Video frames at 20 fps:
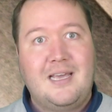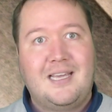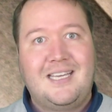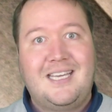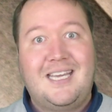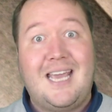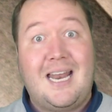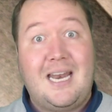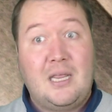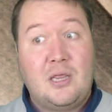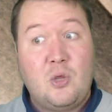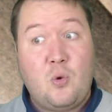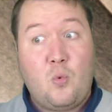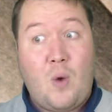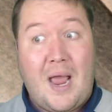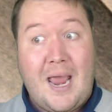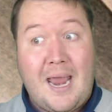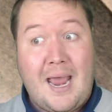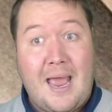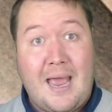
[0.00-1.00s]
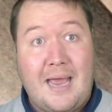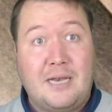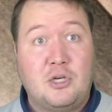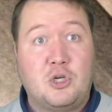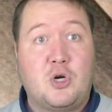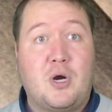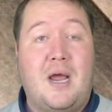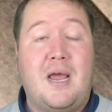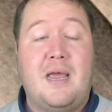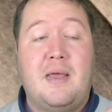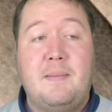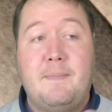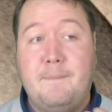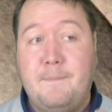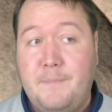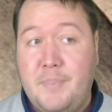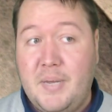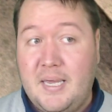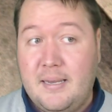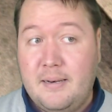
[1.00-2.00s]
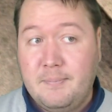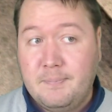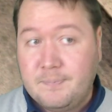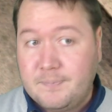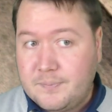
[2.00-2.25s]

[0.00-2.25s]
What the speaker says: get in the way and try and bid.